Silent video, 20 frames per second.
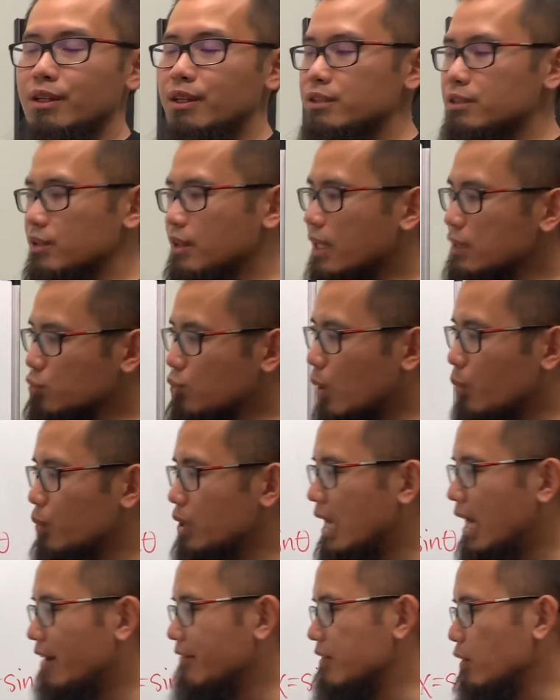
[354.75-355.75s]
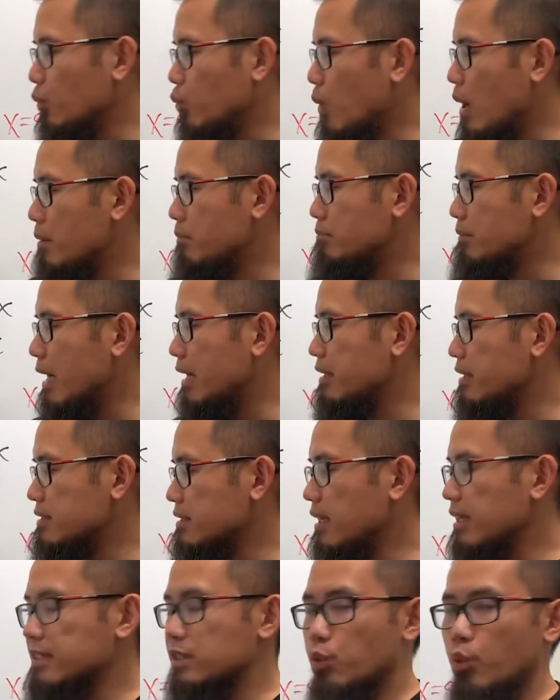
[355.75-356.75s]
So that's why we have the one minus
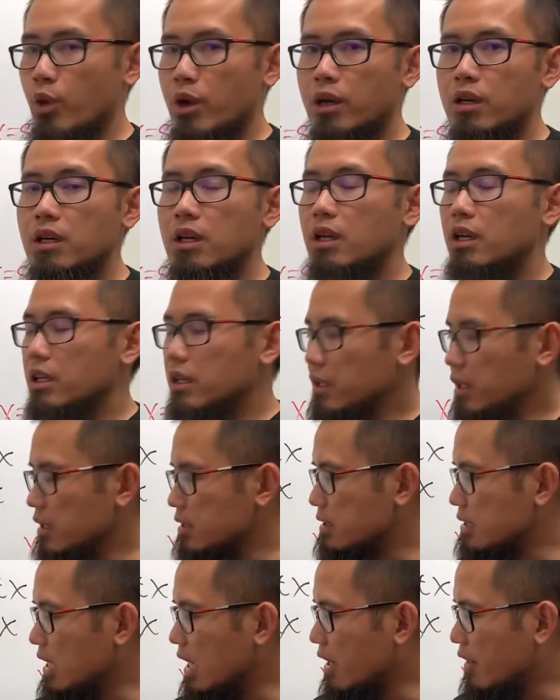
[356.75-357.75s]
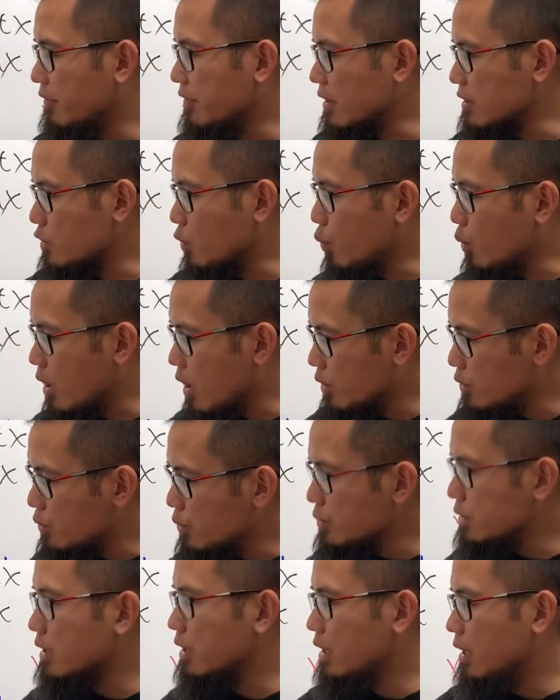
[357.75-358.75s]
x squared inside of the square
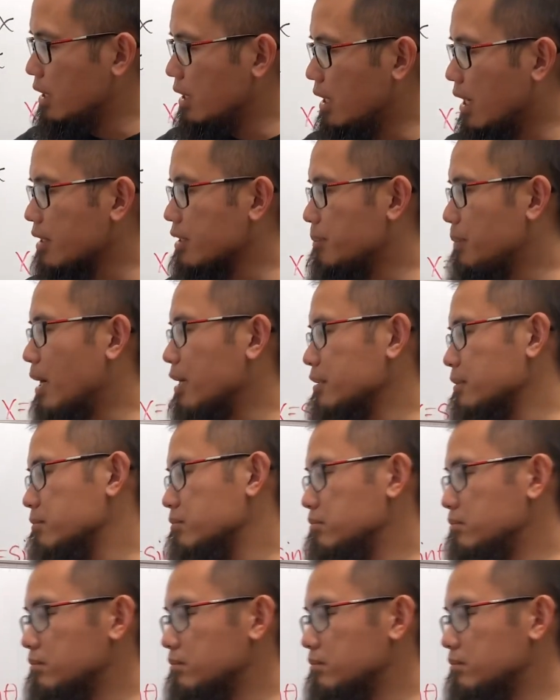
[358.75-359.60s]
root on the bottom.